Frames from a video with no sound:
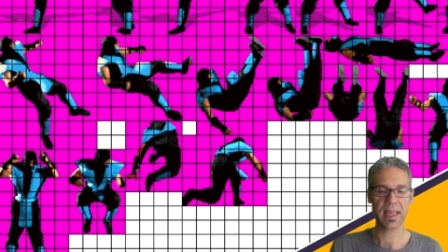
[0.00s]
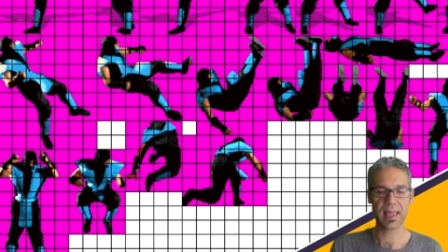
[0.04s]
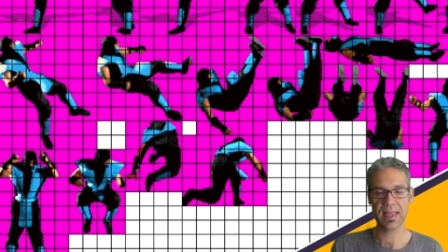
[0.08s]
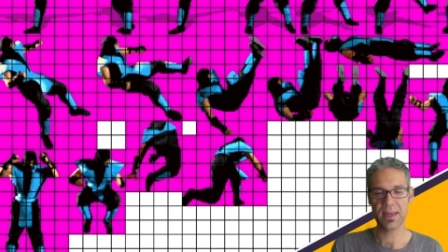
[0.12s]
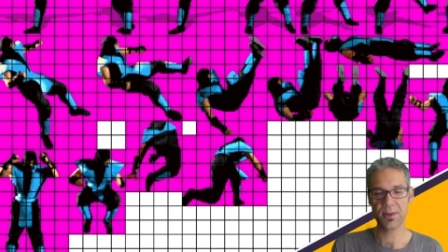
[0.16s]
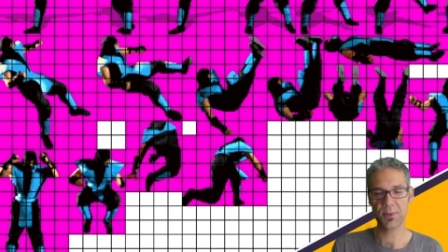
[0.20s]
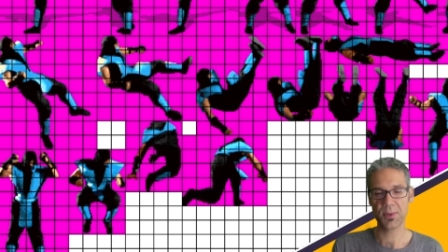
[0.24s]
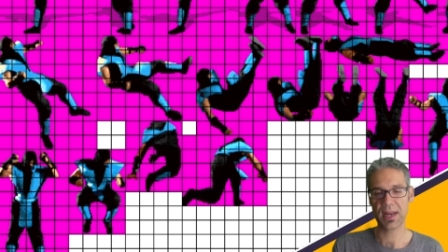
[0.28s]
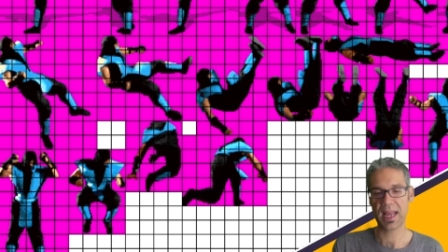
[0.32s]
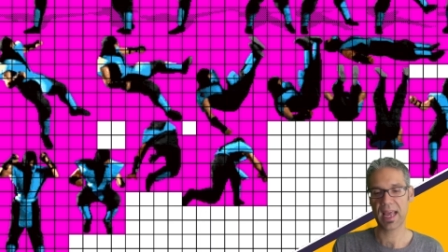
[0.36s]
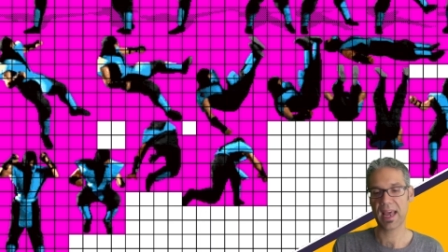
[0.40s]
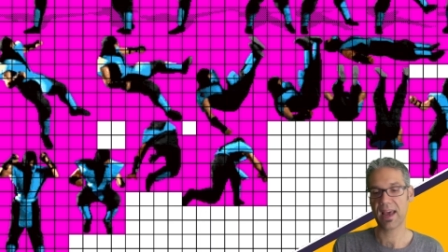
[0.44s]

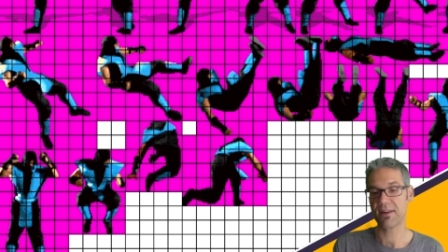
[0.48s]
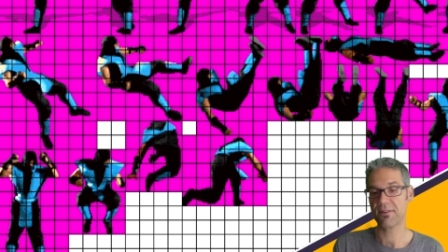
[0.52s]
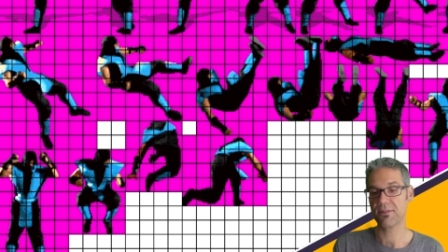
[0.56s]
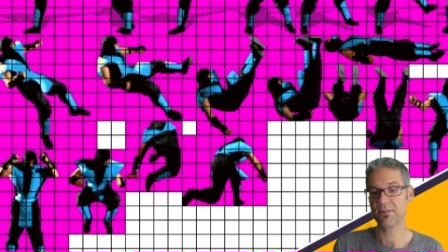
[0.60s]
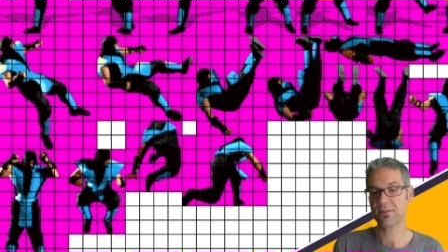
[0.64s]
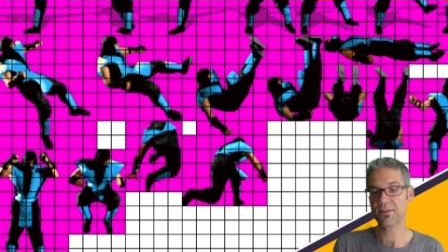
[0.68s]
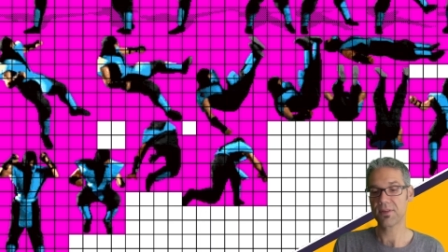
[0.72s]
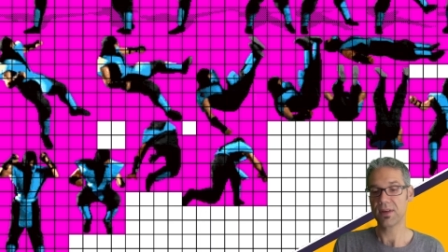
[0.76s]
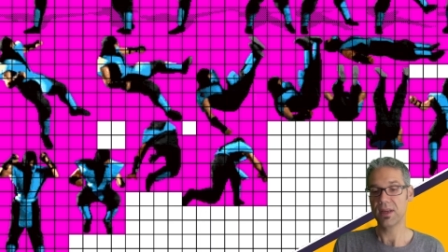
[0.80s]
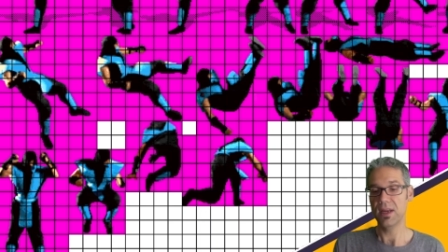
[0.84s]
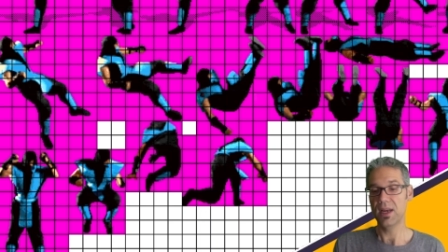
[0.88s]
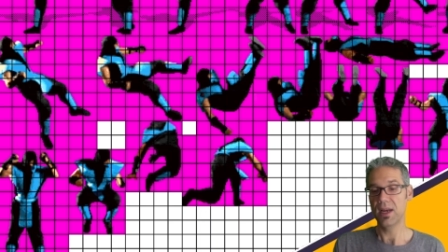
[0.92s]
It would
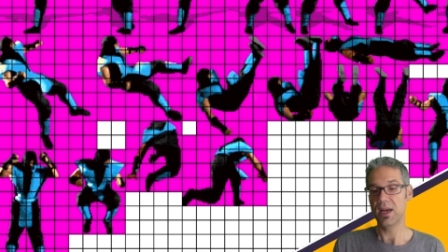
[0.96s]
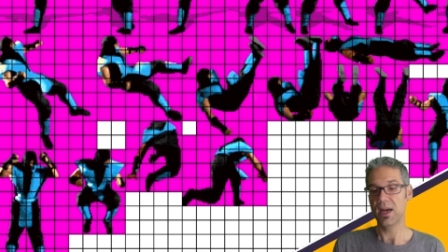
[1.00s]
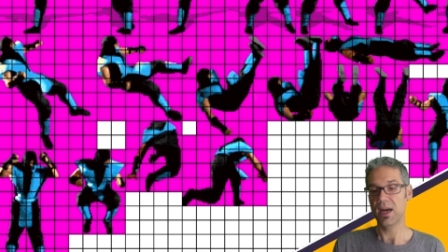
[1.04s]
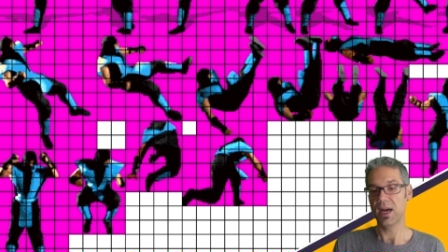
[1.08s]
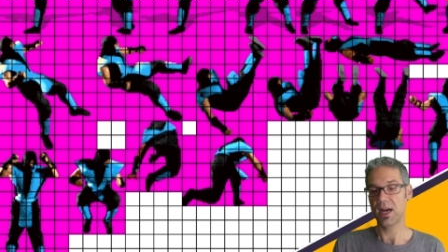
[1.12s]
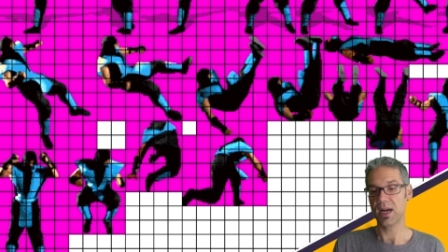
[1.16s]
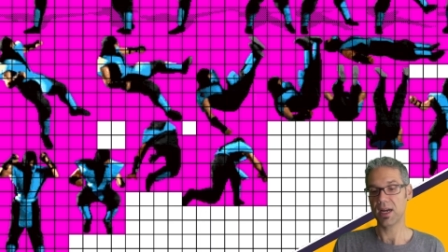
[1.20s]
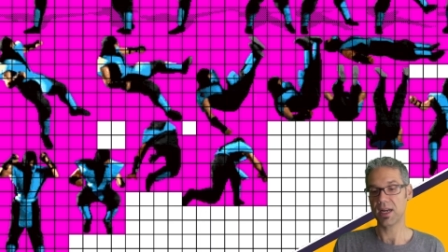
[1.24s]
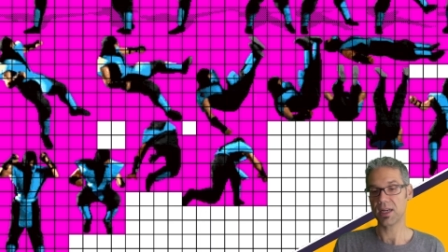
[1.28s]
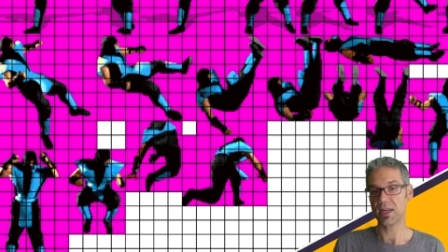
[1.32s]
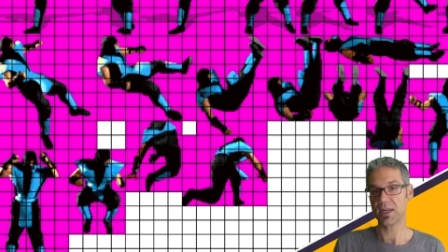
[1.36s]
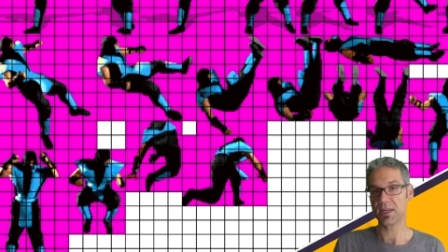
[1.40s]
have
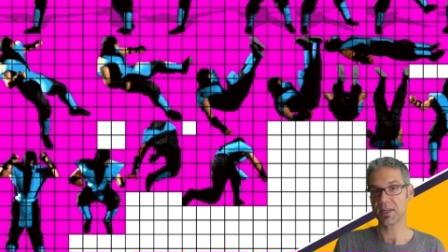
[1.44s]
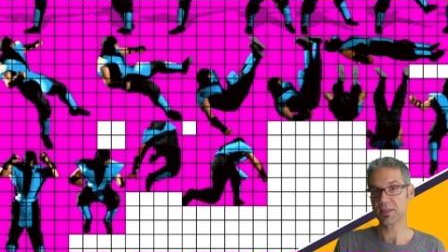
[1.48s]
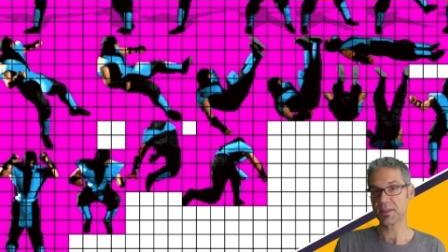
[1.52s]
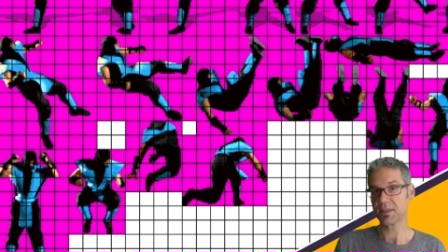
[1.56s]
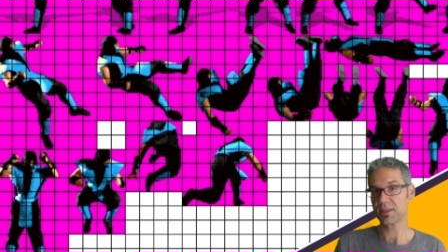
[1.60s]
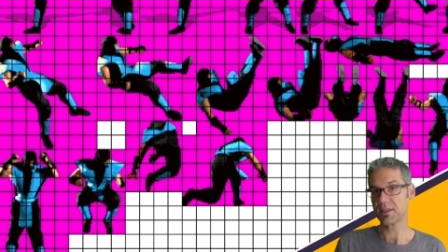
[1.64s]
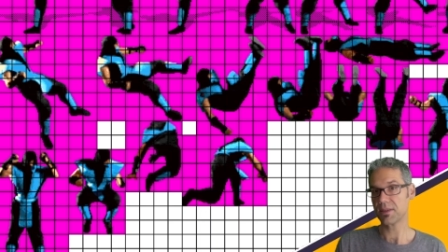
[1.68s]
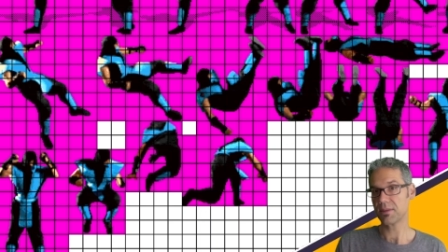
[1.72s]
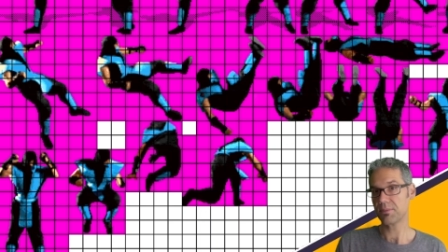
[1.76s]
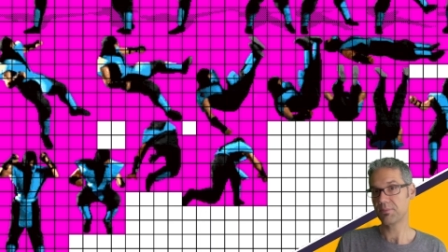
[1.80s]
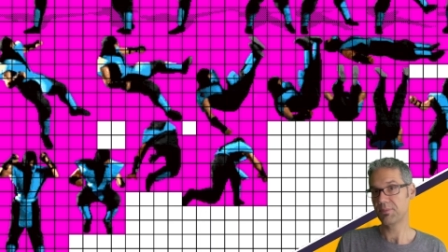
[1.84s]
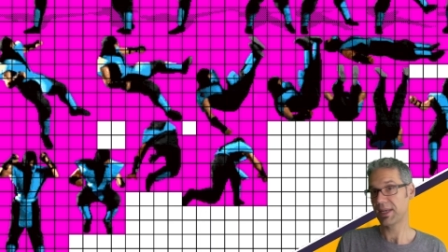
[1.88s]

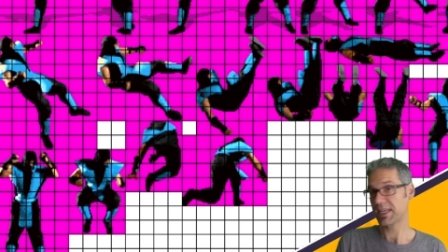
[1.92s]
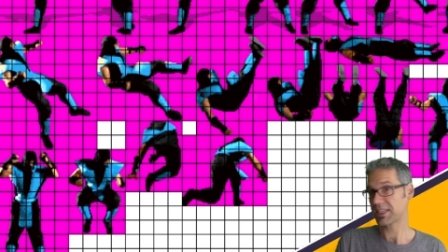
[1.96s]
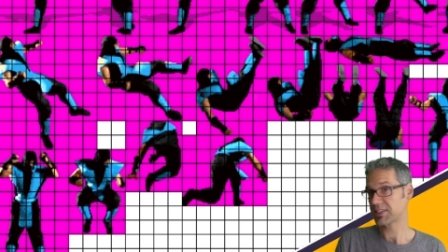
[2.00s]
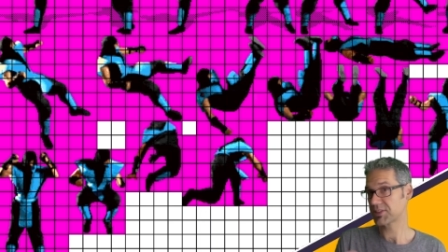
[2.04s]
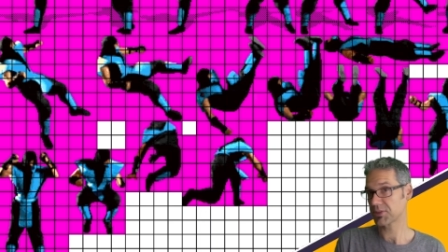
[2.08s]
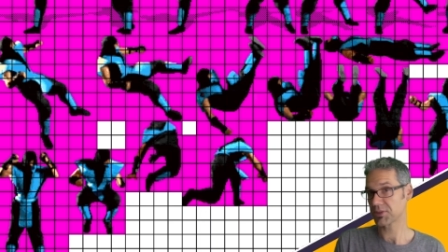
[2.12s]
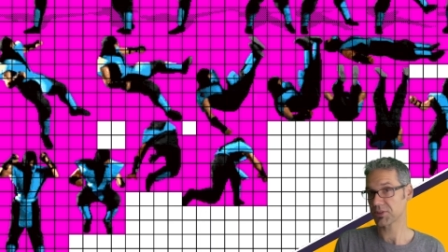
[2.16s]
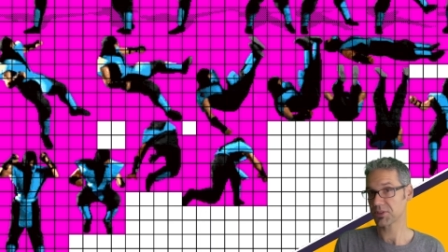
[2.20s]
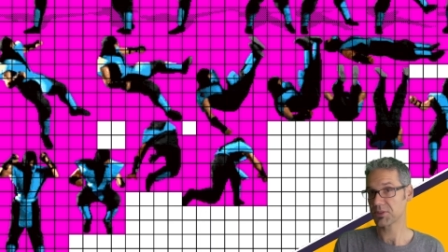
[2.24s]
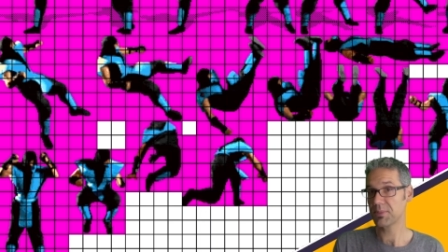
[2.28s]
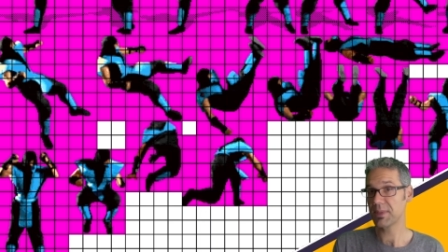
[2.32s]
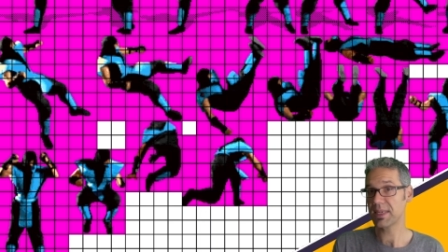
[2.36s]

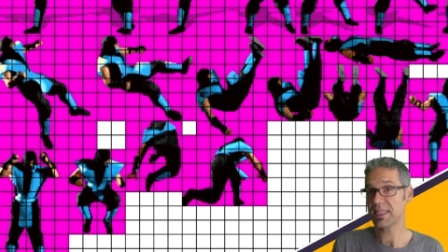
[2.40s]
pixels